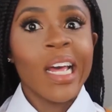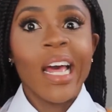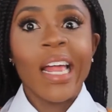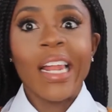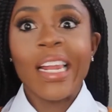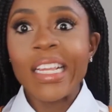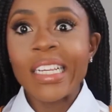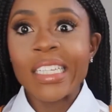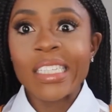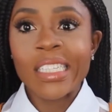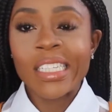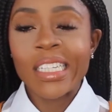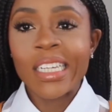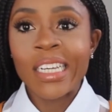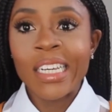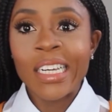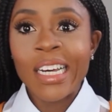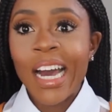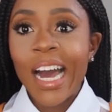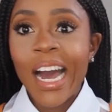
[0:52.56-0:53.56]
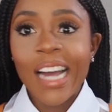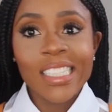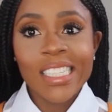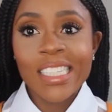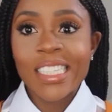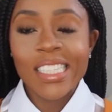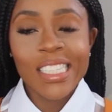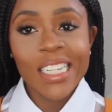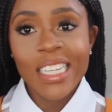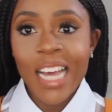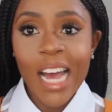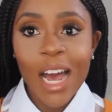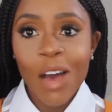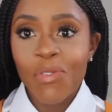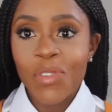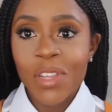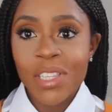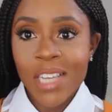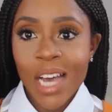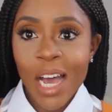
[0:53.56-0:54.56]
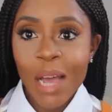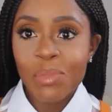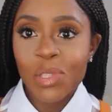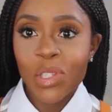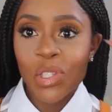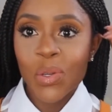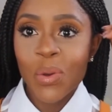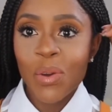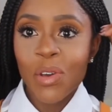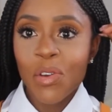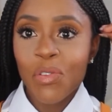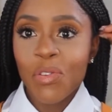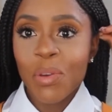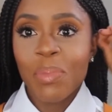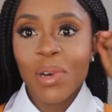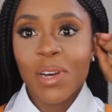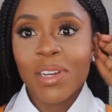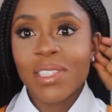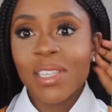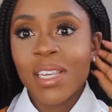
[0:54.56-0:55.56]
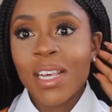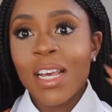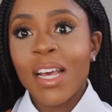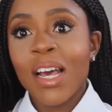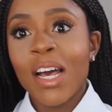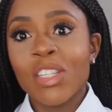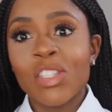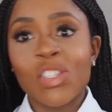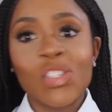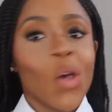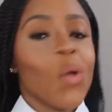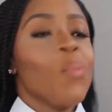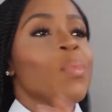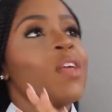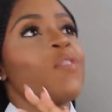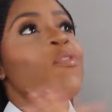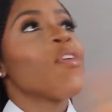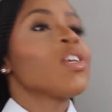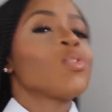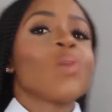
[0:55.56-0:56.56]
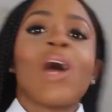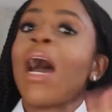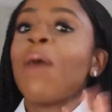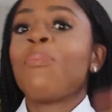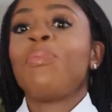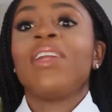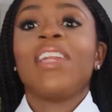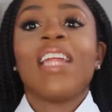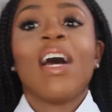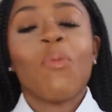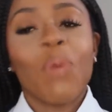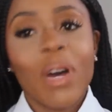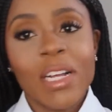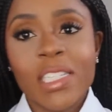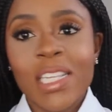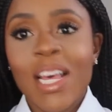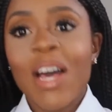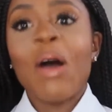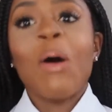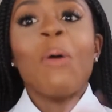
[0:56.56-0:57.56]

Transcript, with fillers: literally, I just didn't have the time to do anything because so many things were happening at once.